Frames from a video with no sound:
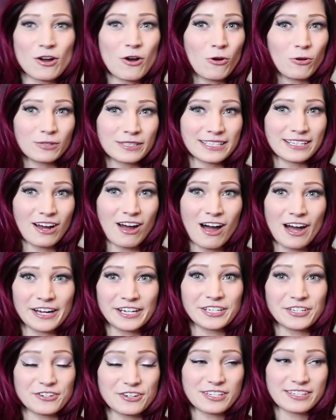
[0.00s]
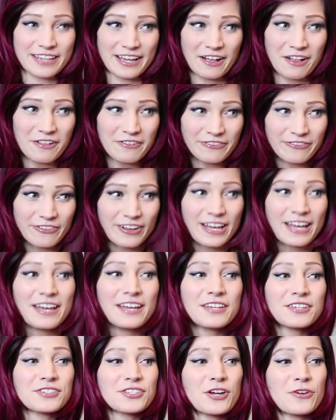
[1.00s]
hold it on yourself.
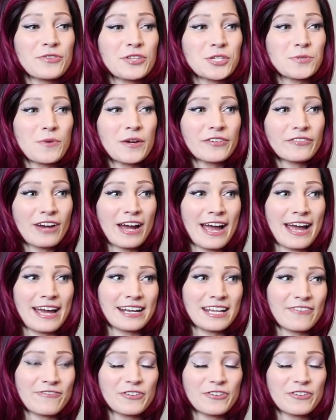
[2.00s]
So this one ride,